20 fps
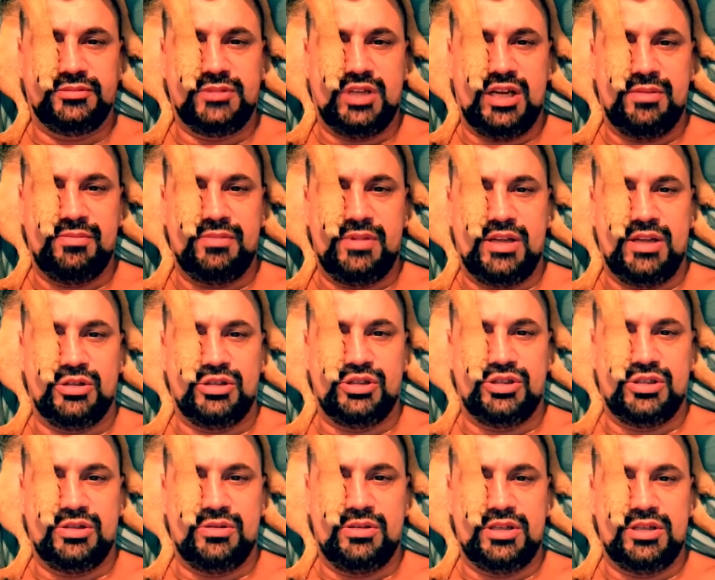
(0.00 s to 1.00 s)
I'm now
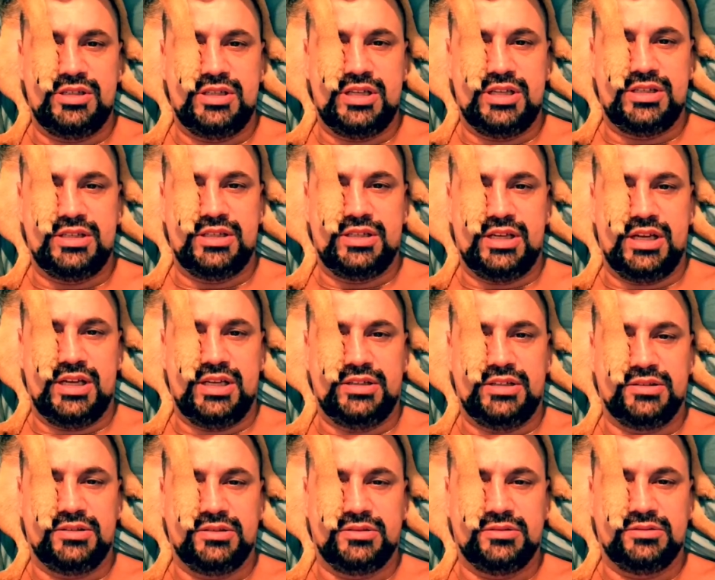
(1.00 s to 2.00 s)
shoeless yet
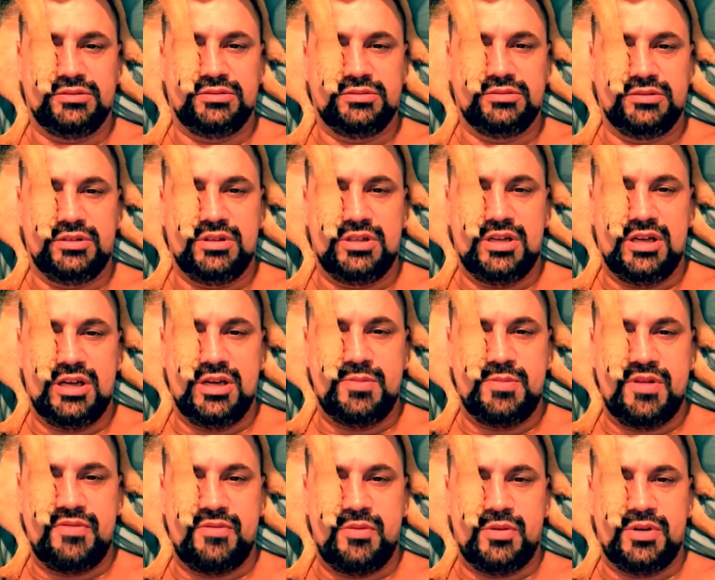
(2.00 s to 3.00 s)
again. Hope
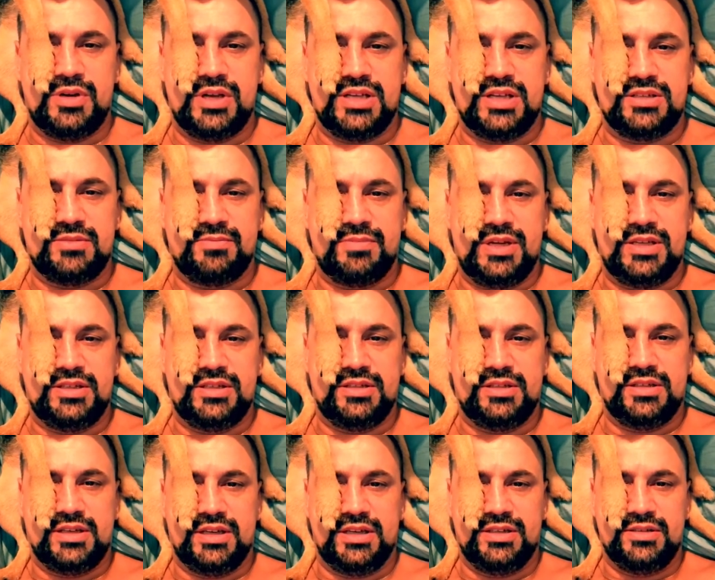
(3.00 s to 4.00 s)
everyone has a better
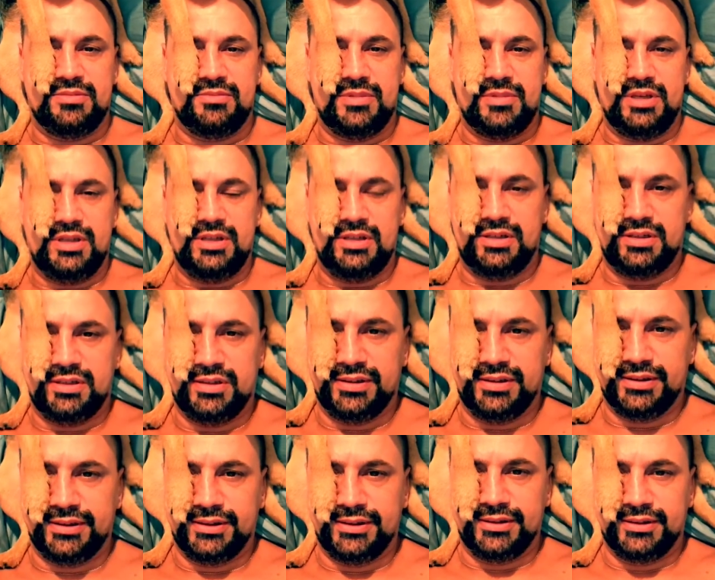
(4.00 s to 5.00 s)
day
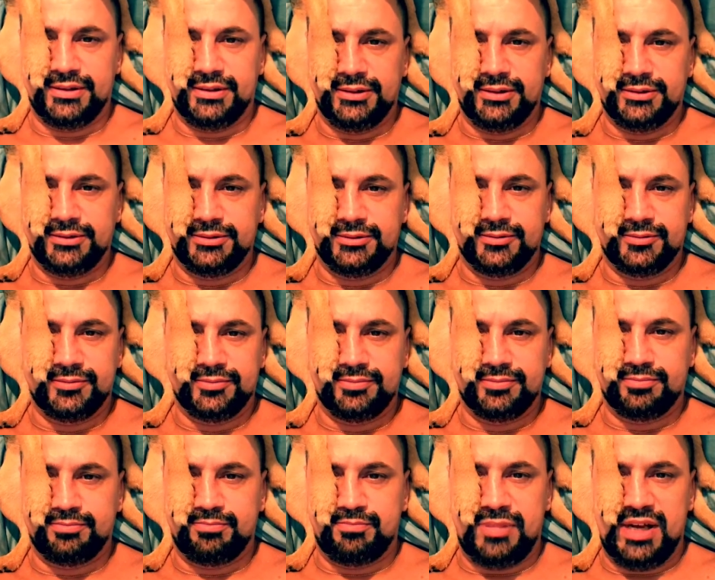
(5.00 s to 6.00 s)

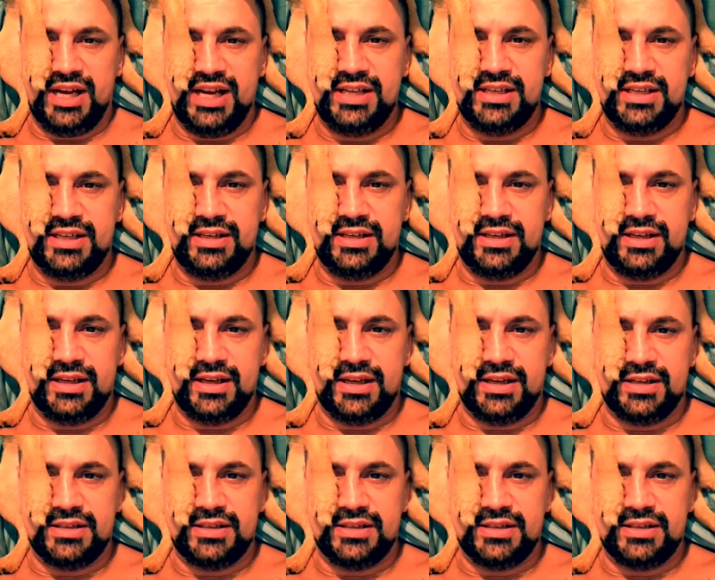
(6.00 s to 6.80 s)
than me. Pain in the ear.